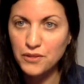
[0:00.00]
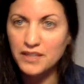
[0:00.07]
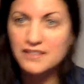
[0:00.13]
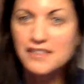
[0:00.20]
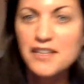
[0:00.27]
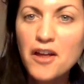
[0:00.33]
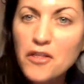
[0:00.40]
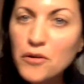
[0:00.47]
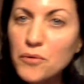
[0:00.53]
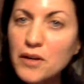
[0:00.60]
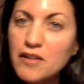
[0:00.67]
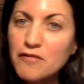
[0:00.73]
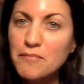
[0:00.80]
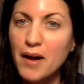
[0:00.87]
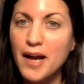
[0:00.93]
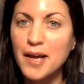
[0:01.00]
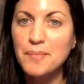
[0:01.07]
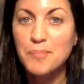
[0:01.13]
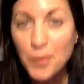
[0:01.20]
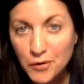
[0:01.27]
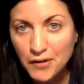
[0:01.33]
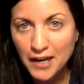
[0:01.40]
that's another one of my
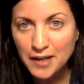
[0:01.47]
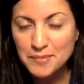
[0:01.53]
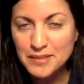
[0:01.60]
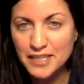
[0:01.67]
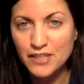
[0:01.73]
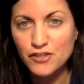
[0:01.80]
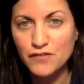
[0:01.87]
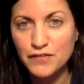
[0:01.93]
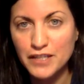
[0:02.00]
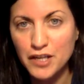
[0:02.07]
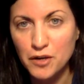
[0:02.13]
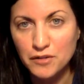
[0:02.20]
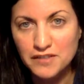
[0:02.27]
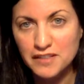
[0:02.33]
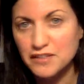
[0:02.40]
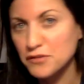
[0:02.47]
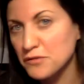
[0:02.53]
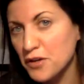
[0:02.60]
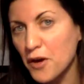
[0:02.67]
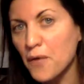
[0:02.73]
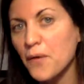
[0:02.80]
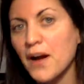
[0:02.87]
book recommendation videos. As you
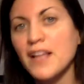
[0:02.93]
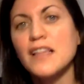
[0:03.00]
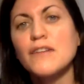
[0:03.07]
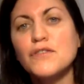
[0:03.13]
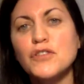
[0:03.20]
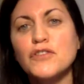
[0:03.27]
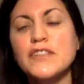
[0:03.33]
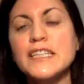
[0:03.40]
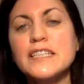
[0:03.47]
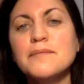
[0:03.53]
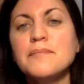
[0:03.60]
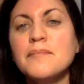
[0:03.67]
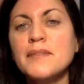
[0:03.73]
know, I love to read,